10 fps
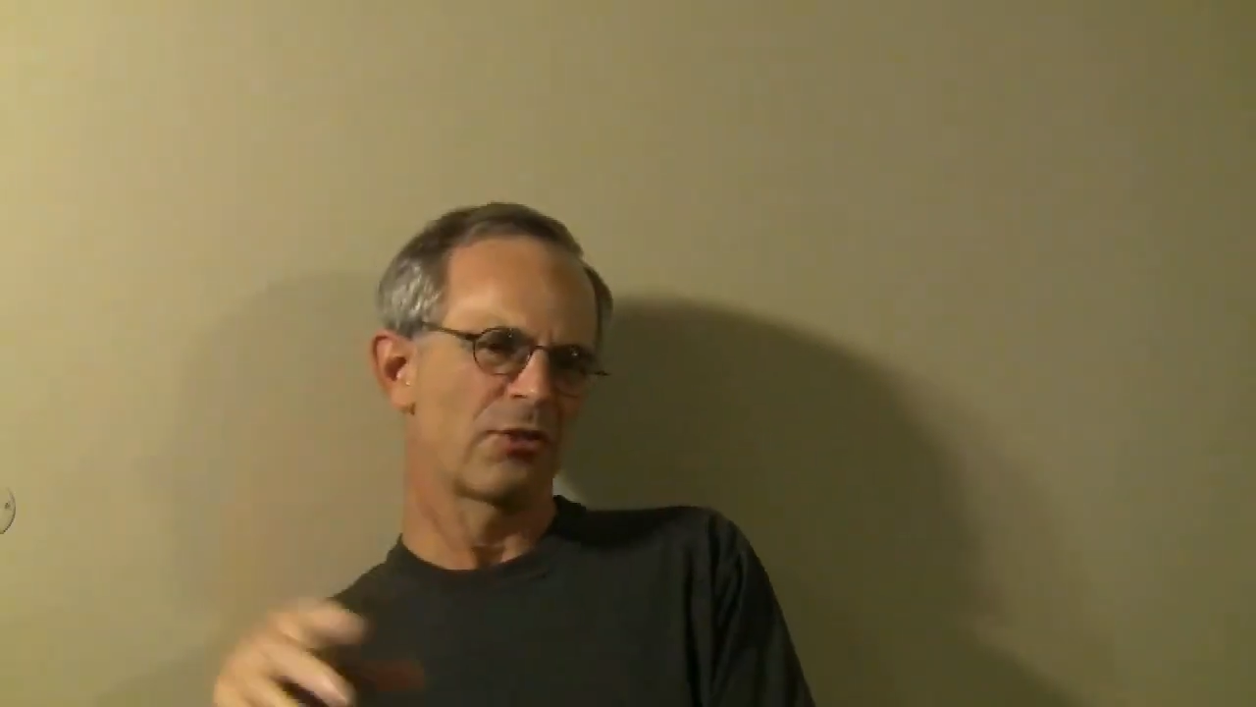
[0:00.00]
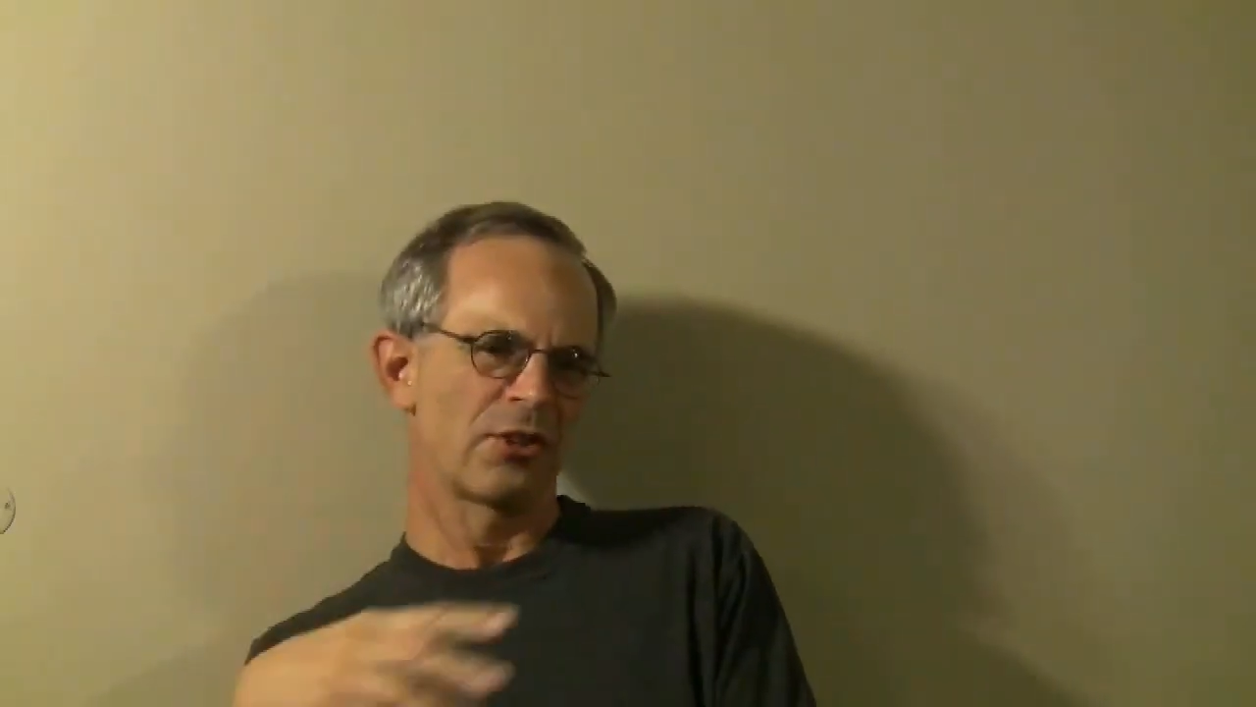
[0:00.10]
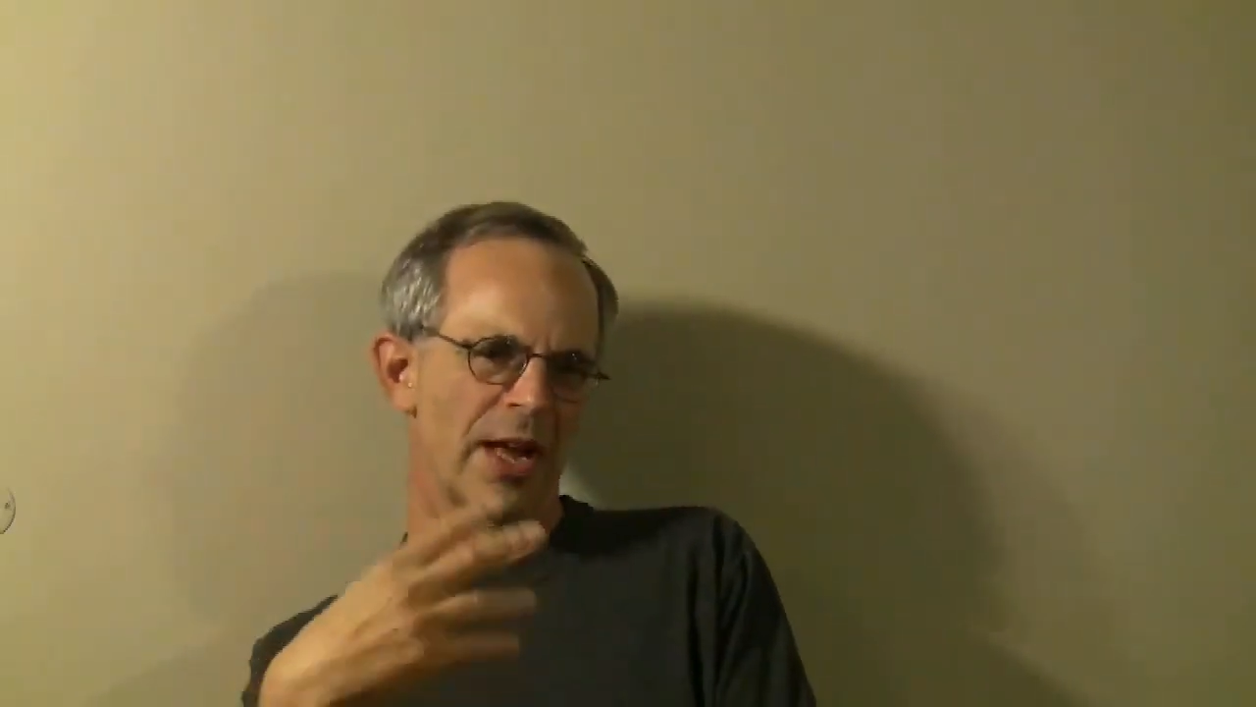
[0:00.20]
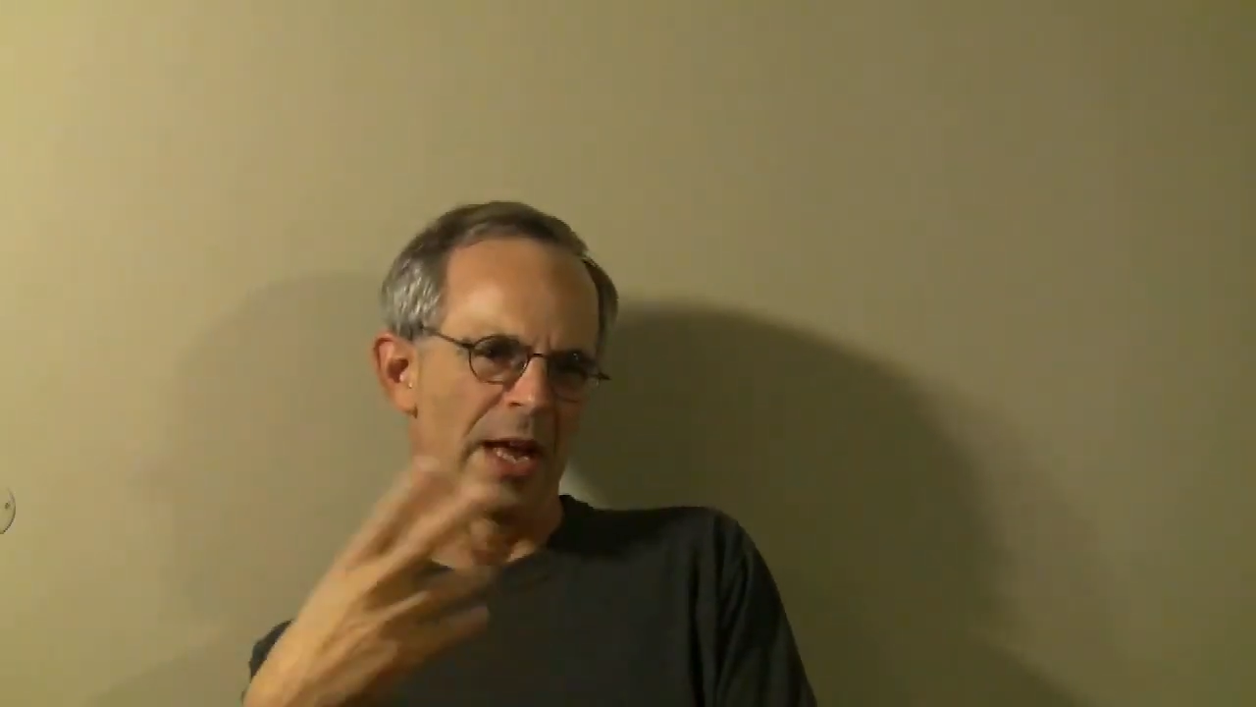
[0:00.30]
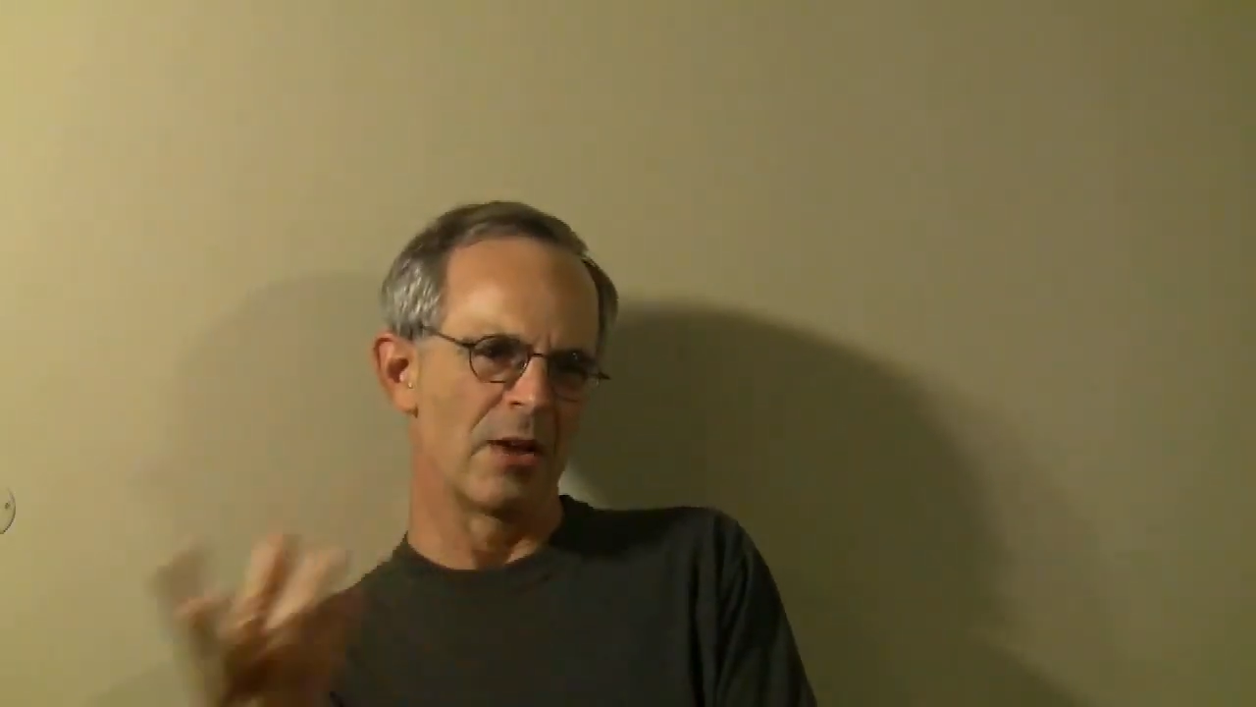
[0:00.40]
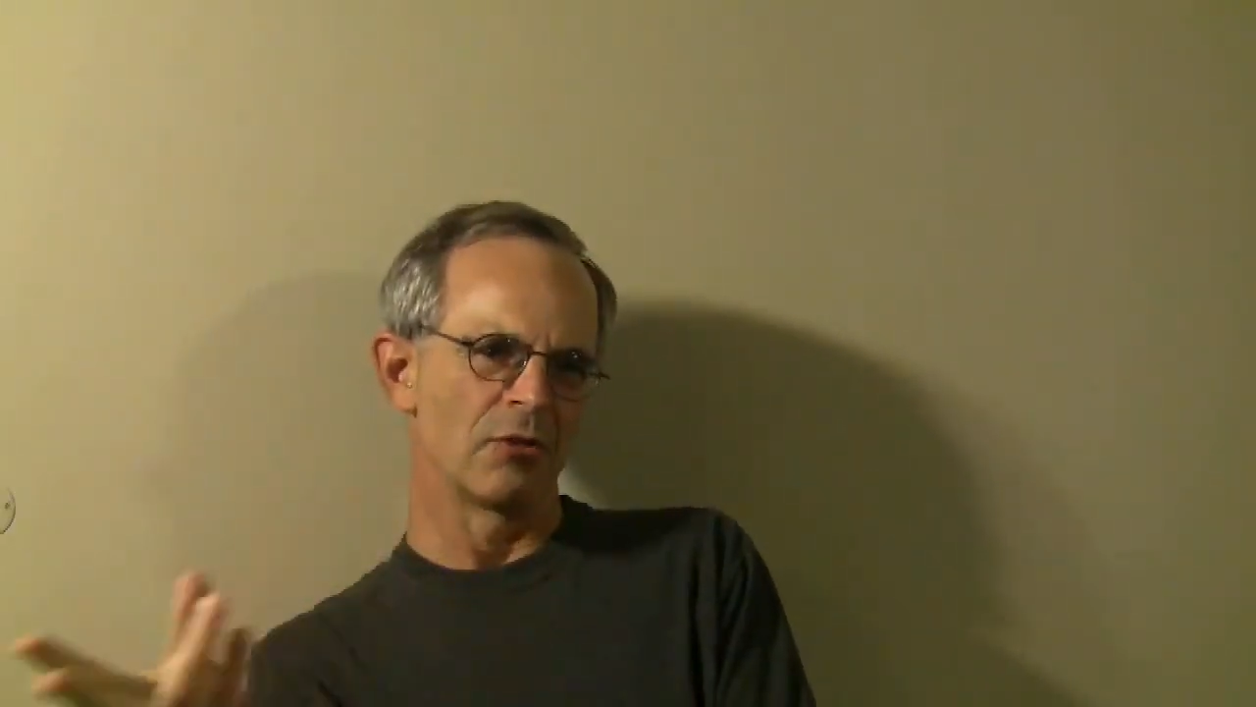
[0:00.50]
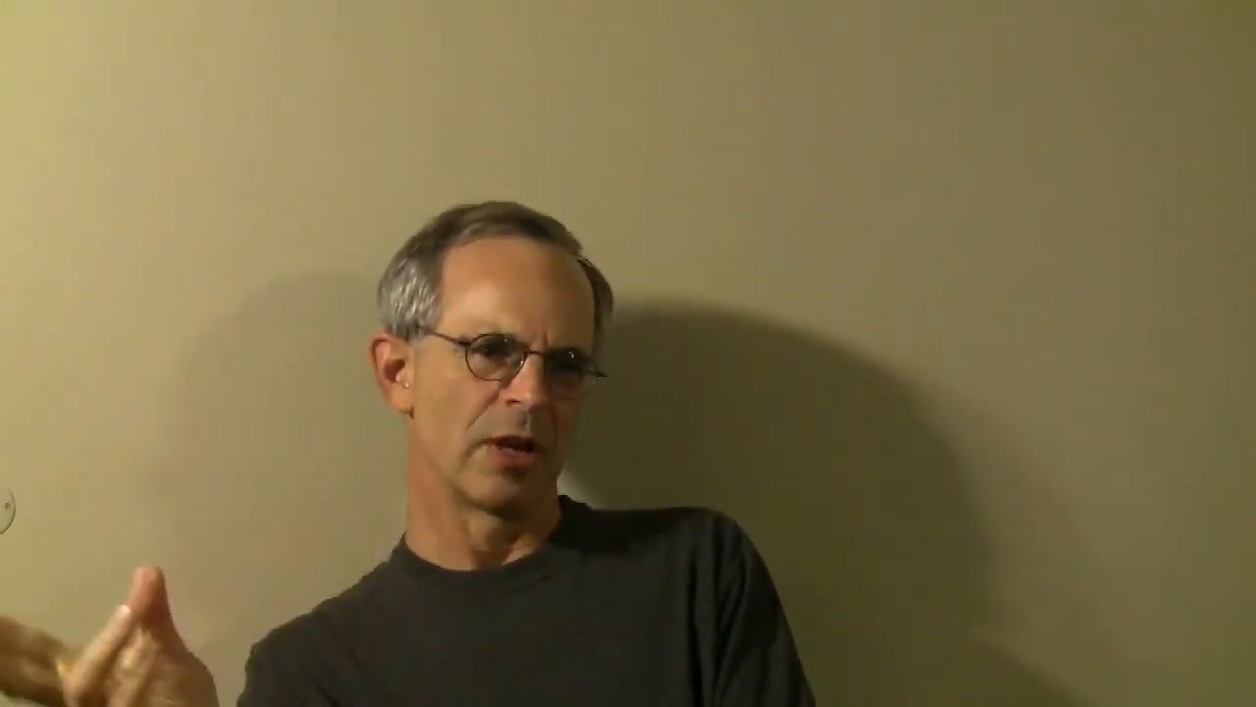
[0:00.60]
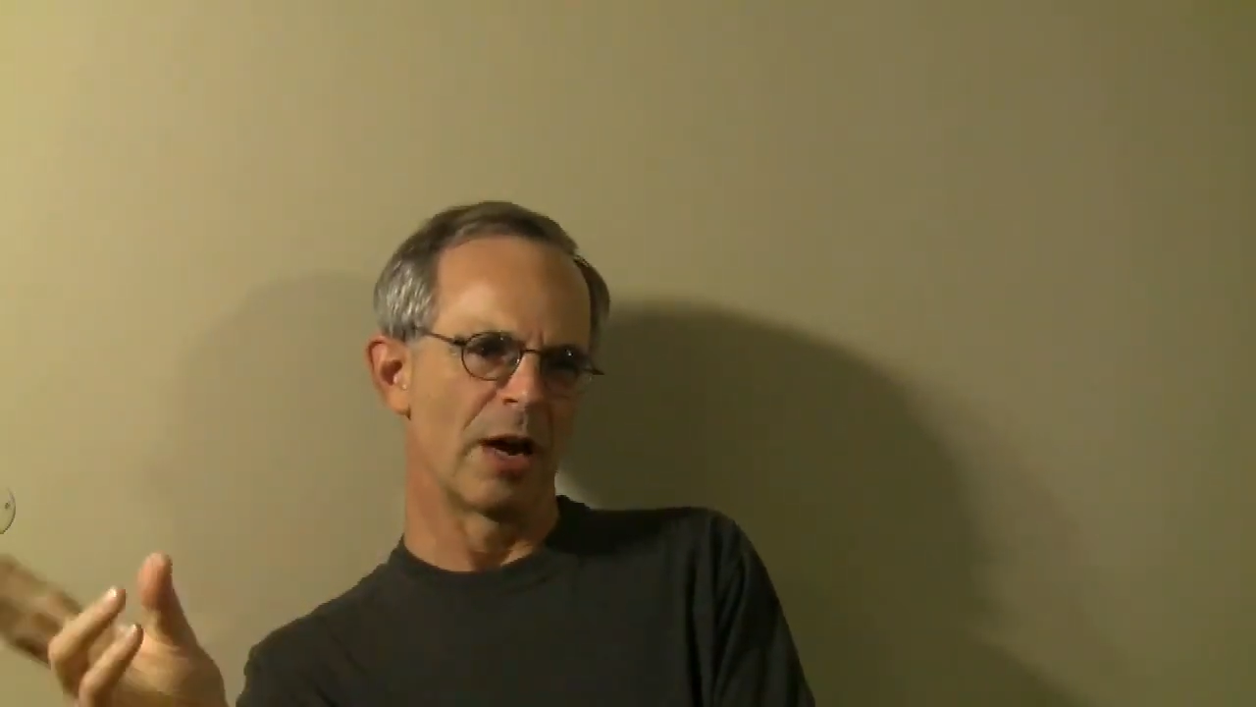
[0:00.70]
change